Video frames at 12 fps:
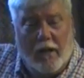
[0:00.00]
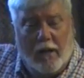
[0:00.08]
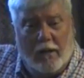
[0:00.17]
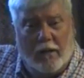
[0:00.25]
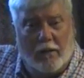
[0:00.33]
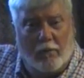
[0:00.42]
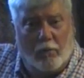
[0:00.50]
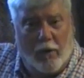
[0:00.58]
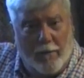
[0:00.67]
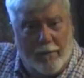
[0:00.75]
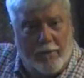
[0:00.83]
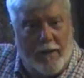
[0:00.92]
uh,
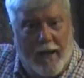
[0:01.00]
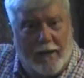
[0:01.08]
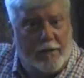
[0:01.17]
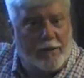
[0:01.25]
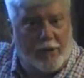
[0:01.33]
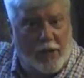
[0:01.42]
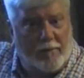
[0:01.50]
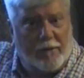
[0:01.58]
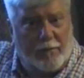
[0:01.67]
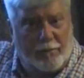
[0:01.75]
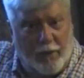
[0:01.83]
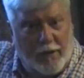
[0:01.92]
reprimanding some of
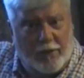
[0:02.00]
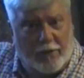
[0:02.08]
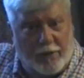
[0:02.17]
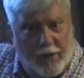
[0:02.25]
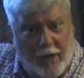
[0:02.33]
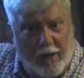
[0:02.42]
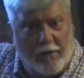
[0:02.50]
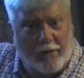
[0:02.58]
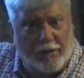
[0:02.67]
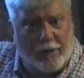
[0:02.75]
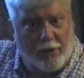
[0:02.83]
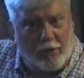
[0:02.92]
the preachers here
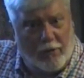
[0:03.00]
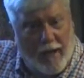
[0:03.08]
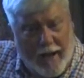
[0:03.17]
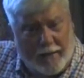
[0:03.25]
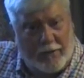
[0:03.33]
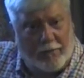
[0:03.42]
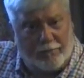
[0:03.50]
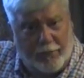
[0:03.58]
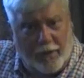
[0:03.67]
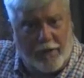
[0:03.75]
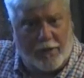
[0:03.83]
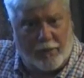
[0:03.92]
that you got to
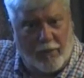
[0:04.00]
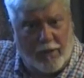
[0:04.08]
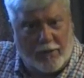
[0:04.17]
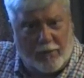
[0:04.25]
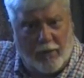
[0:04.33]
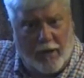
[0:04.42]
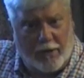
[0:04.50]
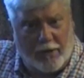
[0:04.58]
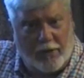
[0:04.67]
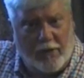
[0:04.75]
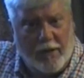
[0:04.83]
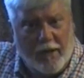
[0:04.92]
preach the
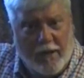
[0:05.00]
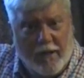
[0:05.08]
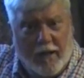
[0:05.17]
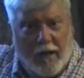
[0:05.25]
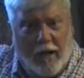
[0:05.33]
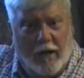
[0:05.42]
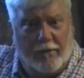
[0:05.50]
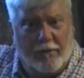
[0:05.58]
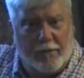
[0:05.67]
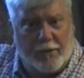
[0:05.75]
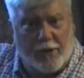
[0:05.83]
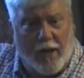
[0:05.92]
resurrection of the
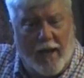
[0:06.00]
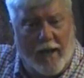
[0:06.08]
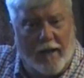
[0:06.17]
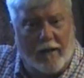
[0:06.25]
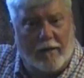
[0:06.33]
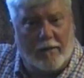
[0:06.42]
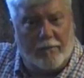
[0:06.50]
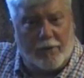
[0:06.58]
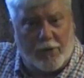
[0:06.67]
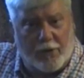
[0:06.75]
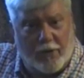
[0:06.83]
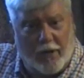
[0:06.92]
Messiah,
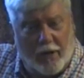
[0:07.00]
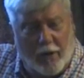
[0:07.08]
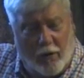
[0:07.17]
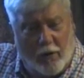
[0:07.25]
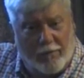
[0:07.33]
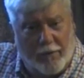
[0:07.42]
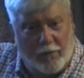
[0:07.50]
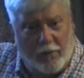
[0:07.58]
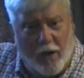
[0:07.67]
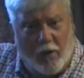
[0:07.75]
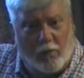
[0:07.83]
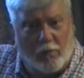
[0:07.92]
or if you
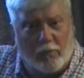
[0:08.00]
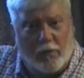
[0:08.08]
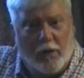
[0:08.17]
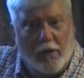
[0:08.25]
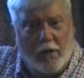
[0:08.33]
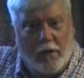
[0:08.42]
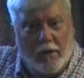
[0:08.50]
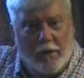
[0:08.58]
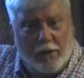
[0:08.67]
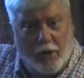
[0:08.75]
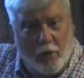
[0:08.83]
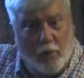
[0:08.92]
don't,
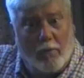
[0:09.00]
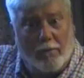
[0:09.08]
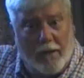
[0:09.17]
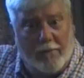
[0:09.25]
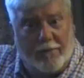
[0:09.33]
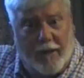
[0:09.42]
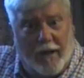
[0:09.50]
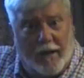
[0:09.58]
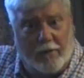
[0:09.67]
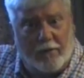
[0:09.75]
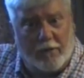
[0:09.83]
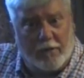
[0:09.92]
you will be
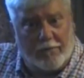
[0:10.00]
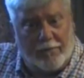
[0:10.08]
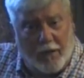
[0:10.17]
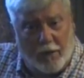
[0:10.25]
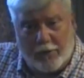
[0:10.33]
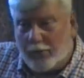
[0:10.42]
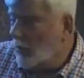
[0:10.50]
found a false